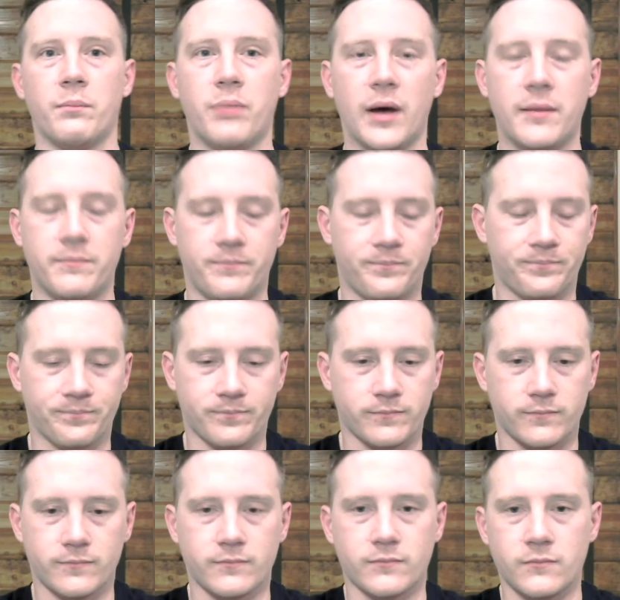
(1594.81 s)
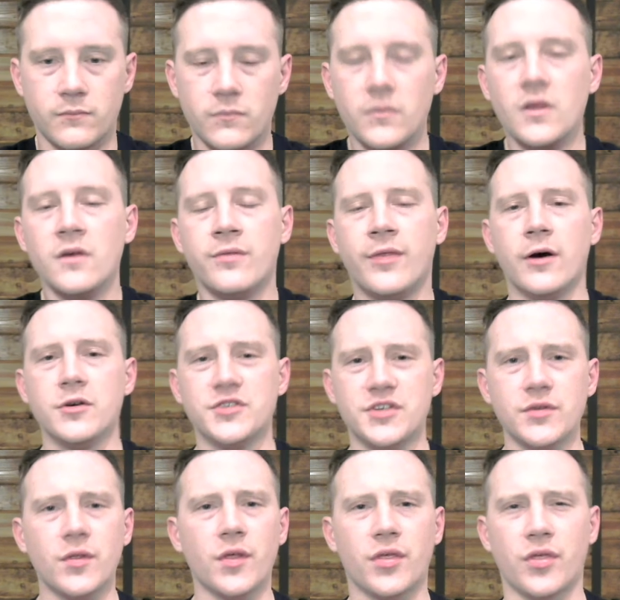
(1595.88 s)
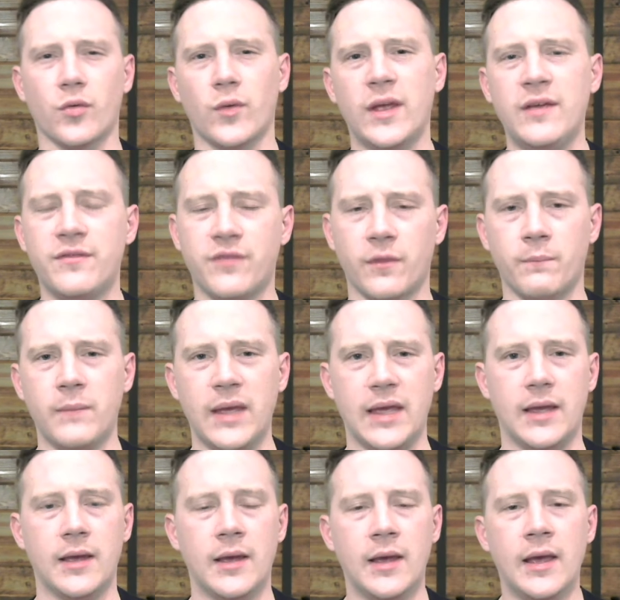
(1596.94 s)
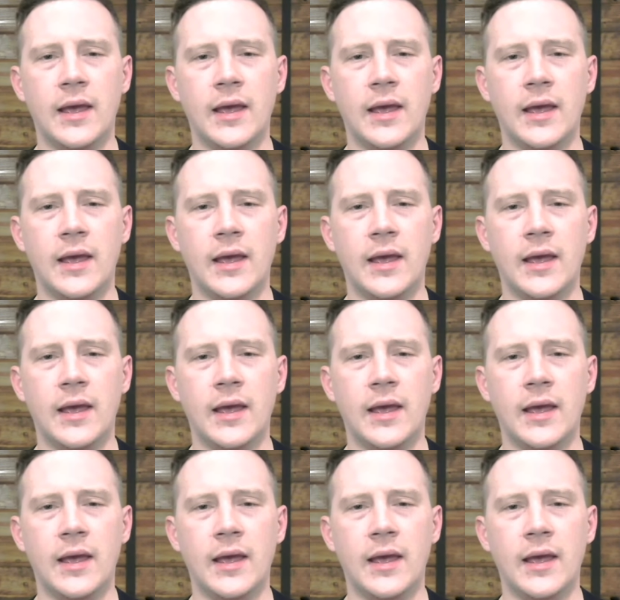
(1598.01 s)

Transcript: But those are the three for me.